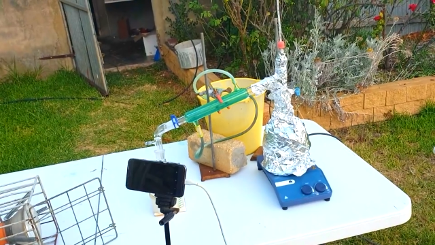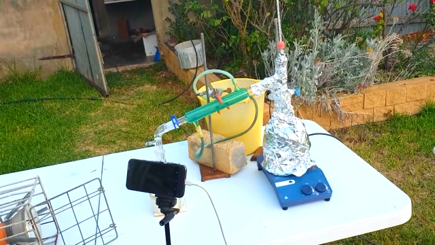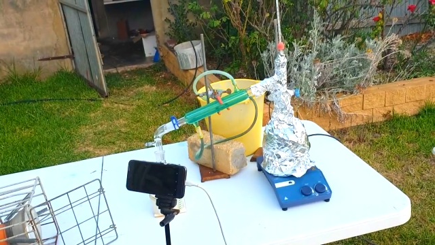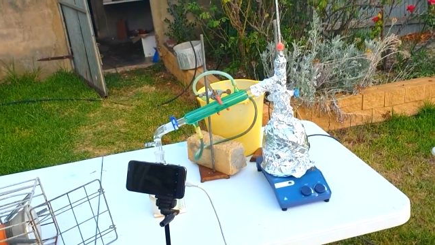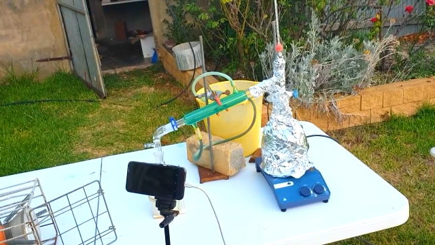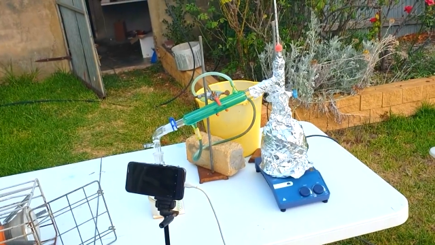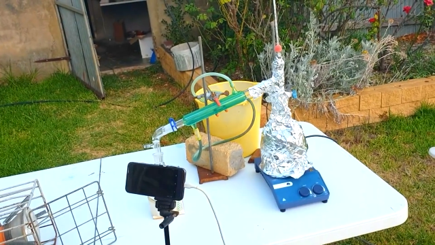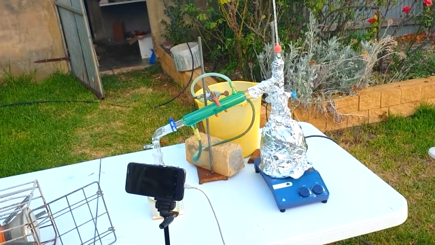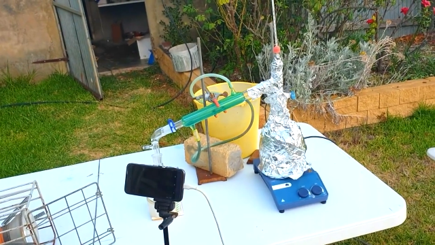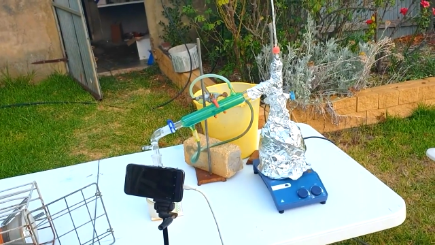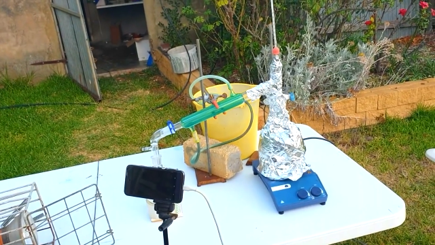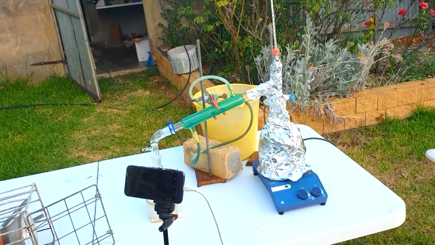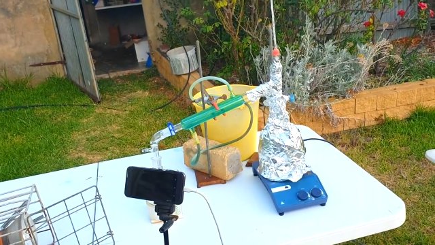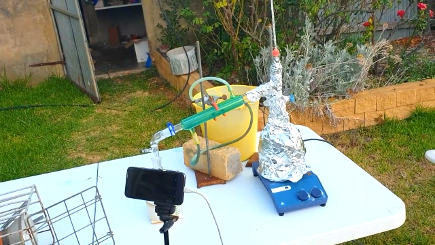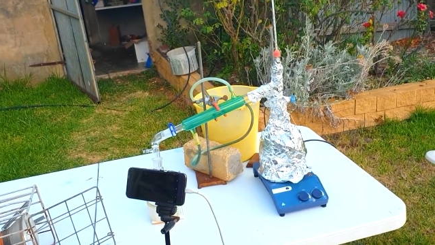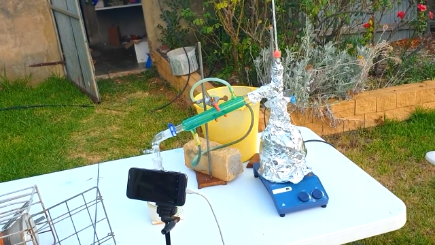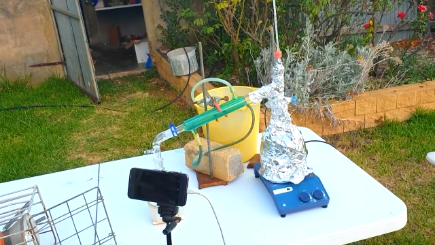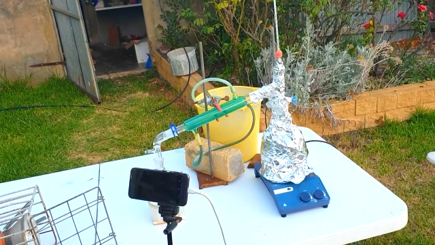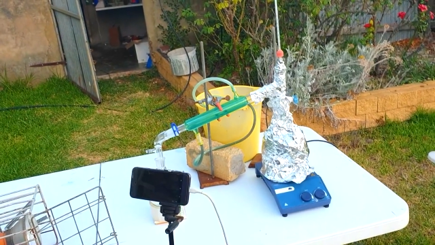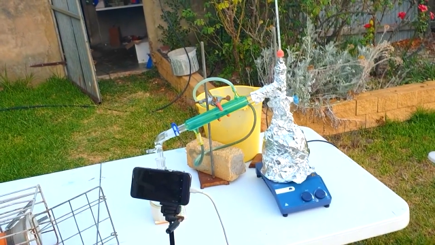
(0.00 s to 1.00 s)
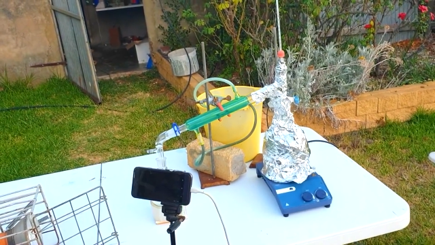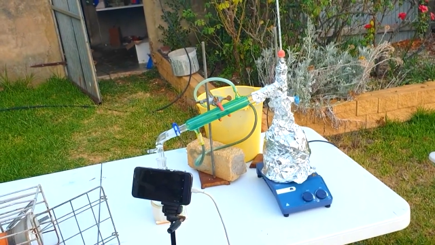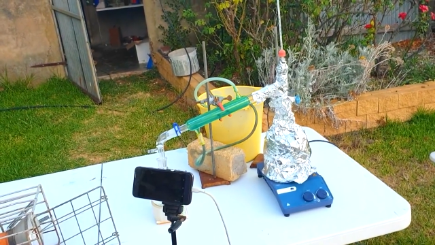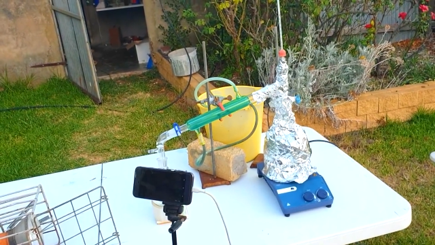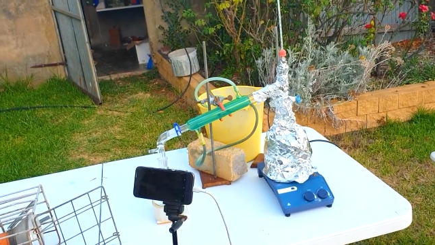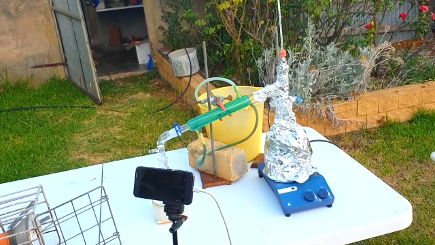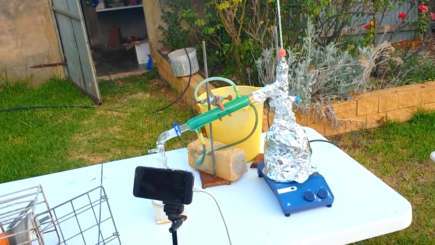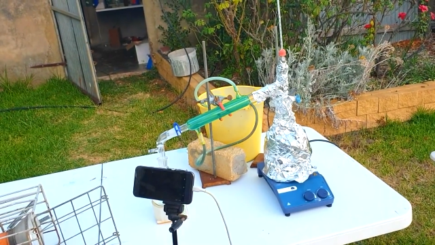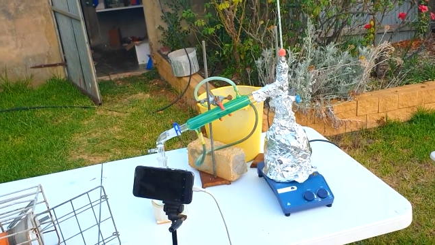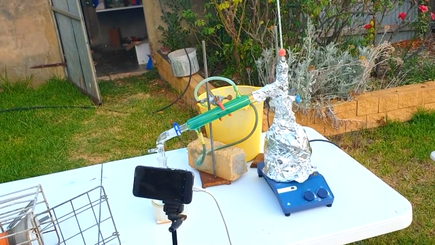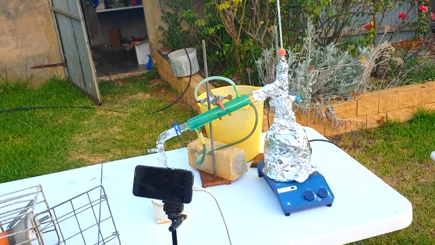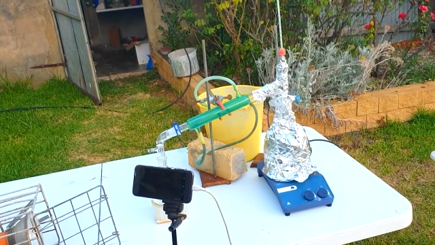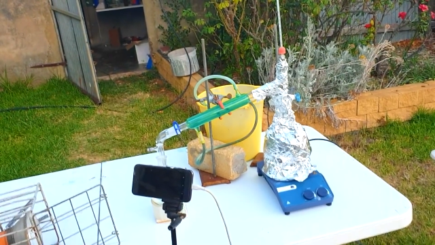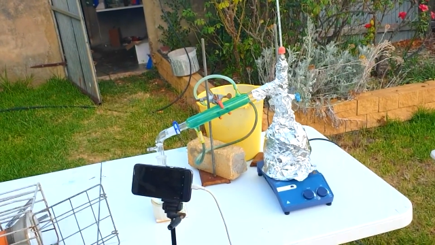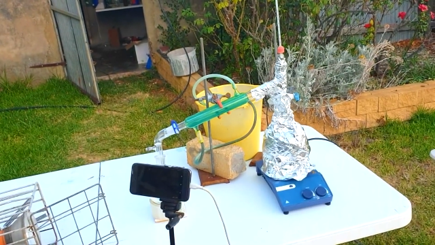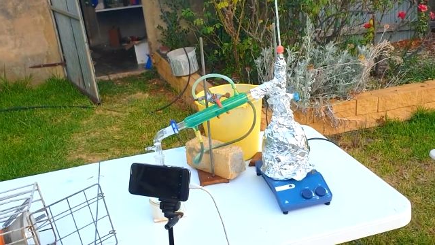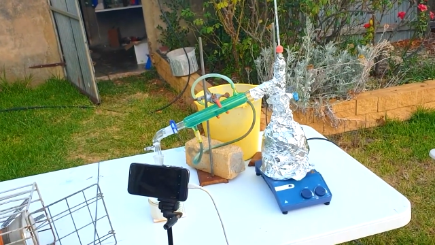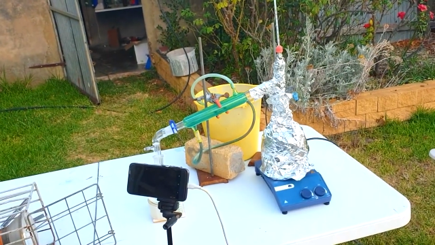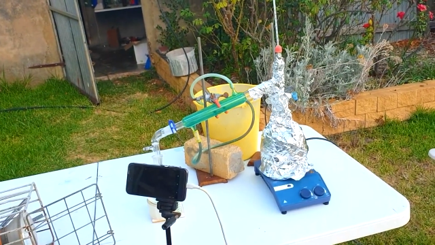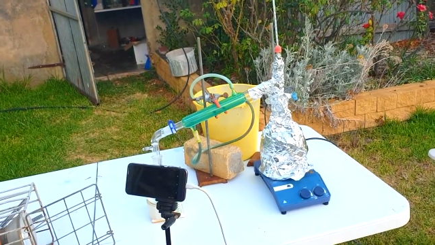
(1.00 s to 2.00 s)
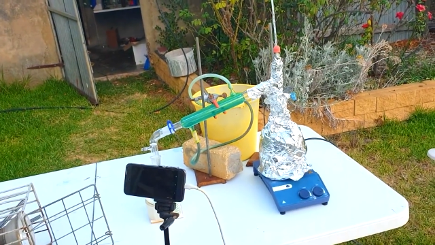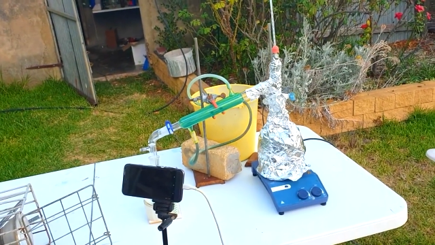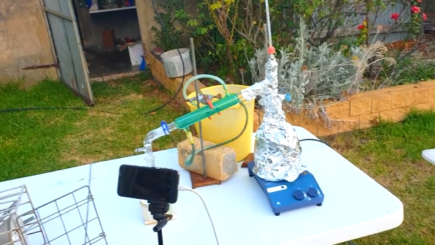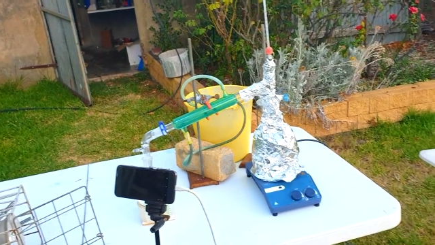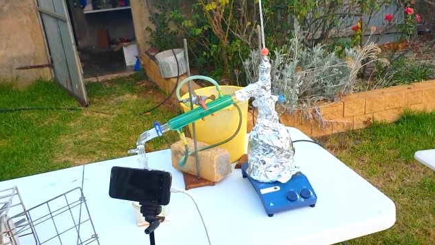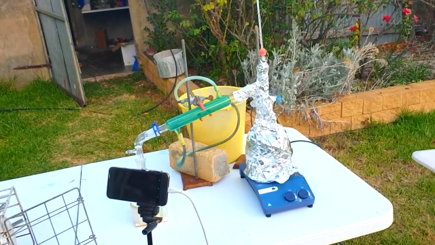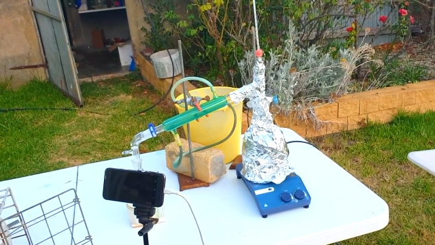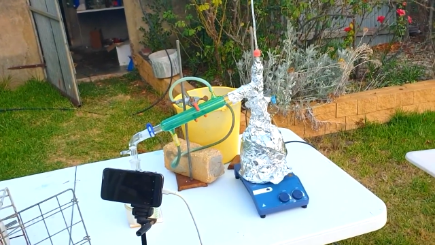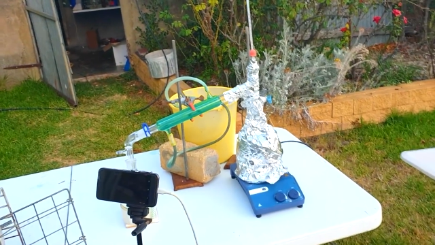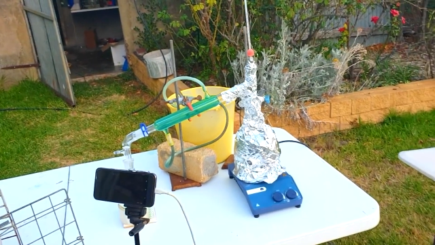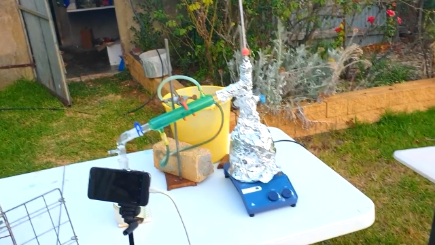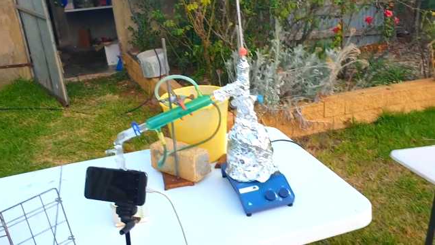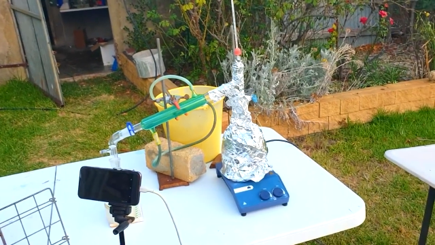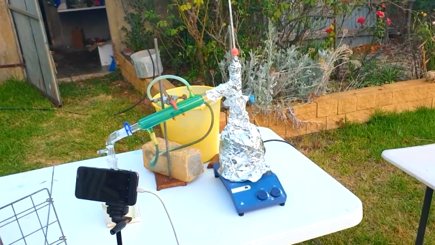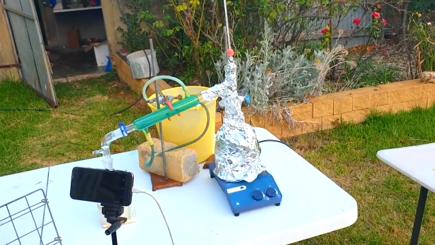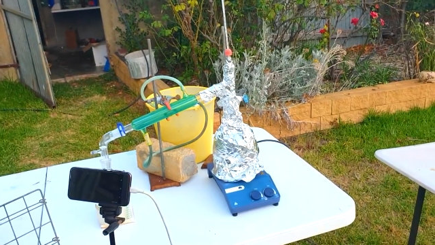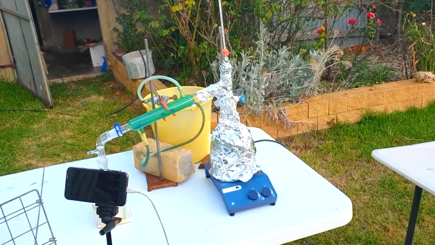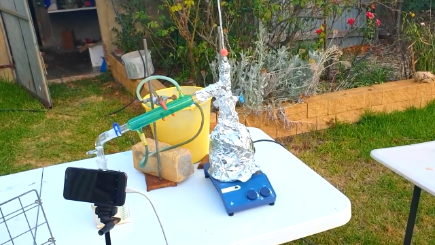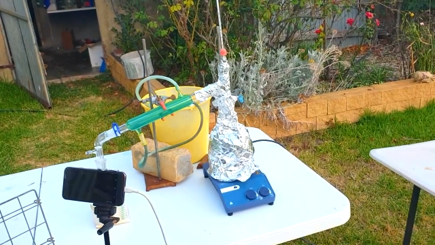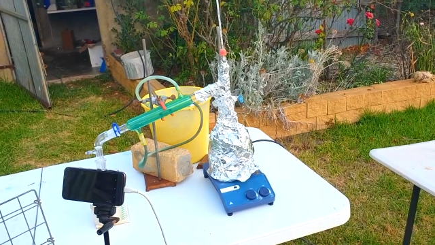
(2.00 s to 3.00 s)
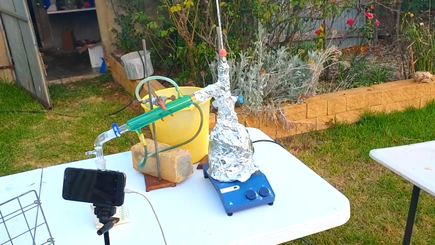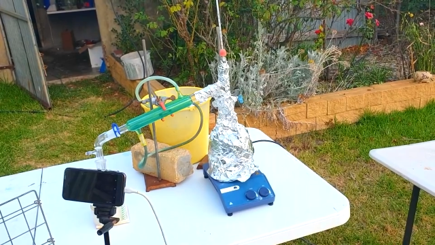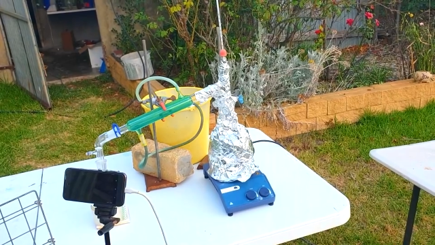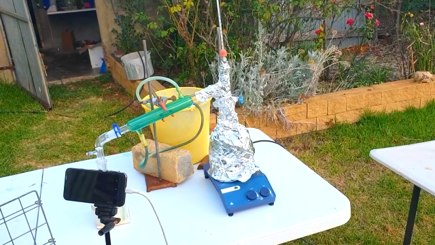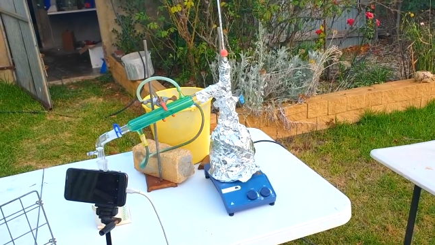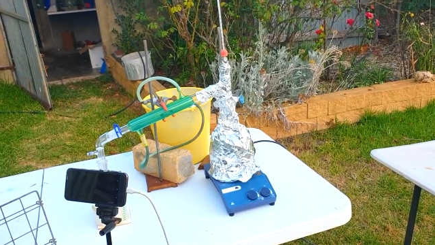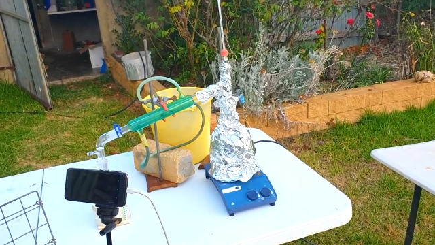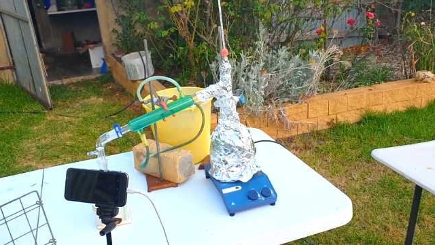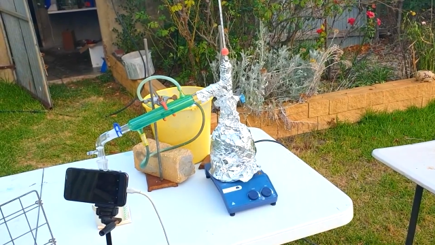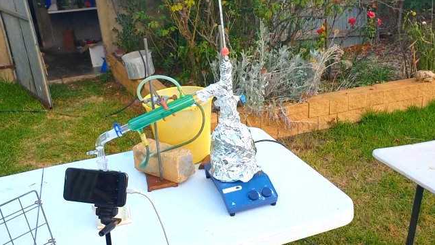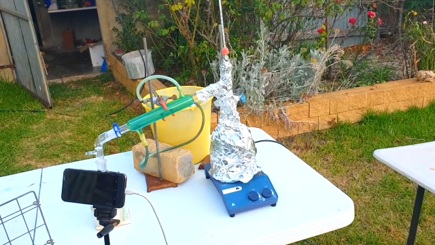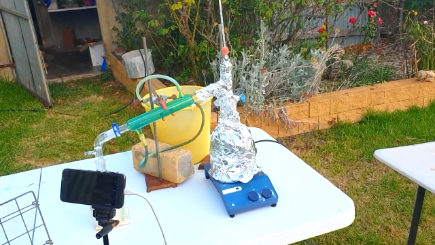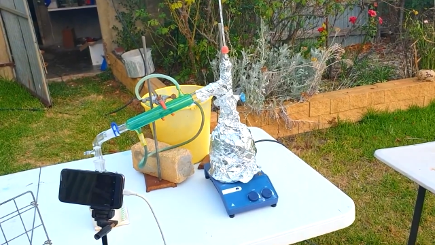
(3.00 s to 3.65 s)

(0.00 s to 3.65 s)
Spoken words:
No face is visible, so there are no lips to read.